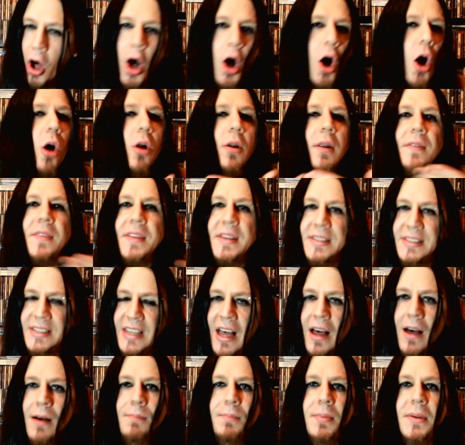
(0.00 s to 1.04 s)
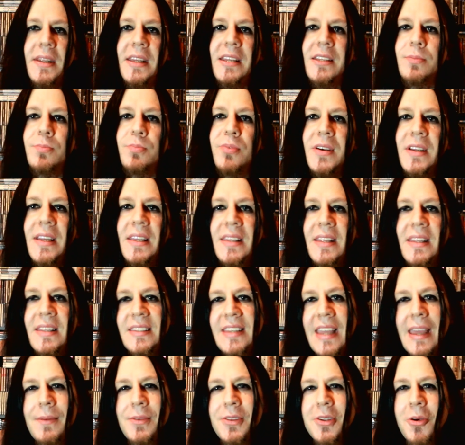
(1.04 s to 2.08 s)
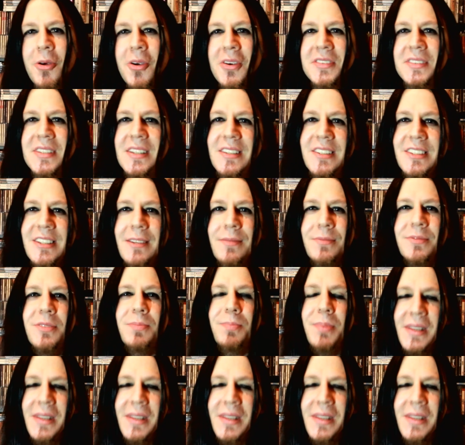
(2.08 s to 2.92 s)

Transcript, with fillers: all of these companies bringing these games to our systems,